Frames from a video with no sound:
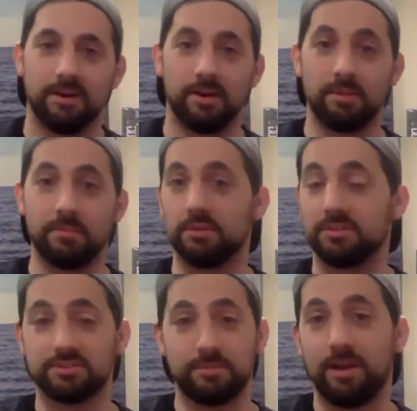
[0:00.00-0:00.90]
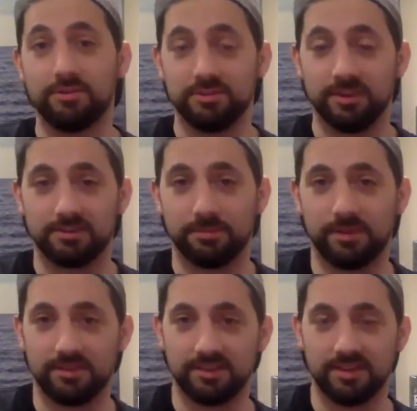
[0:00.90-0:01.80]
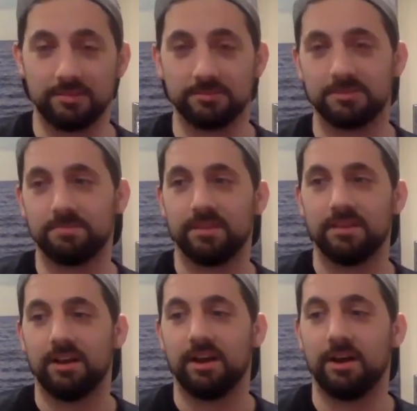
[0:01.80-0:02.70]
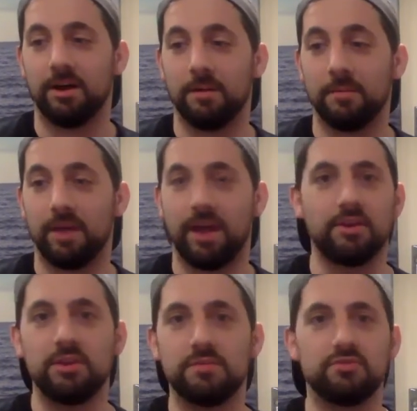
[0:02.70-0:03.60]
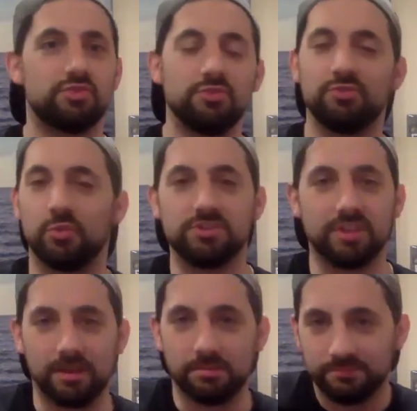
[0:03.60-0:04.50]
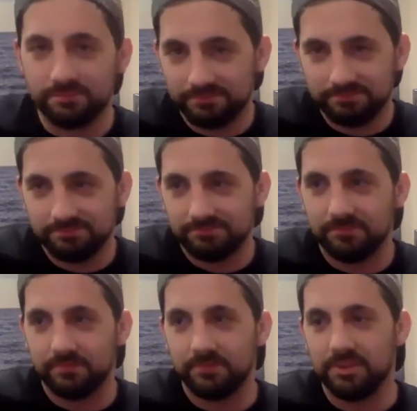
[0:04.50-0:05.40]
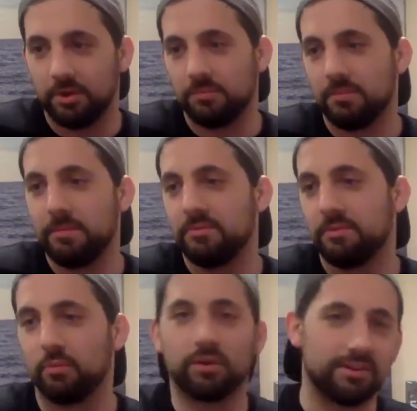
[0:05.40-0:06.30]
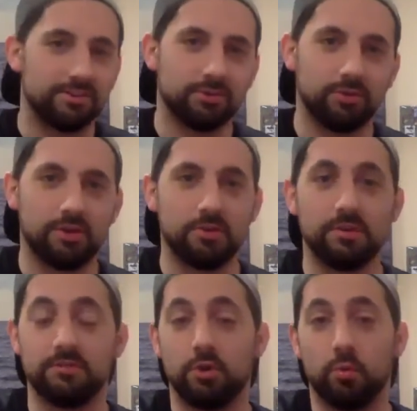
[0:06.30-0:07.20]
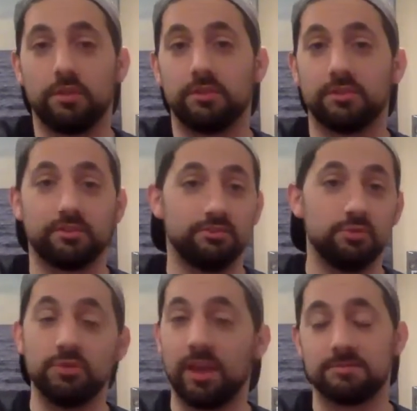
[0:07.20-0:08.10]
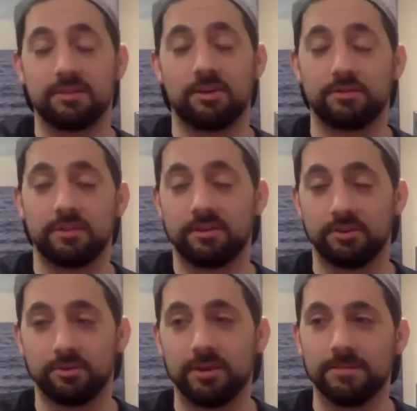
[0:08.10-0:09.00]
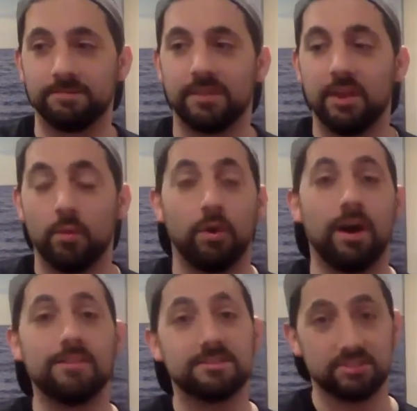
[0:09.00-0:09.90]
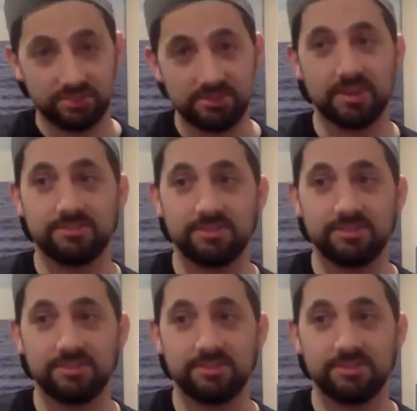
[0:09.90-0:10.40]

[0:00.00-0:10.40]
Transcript: maybe with your spouse, you like to play the games. How do you choose which game? Maybe you've been working so long, you don't even know what are the new games out there that are great. Well, I'd like to suggest to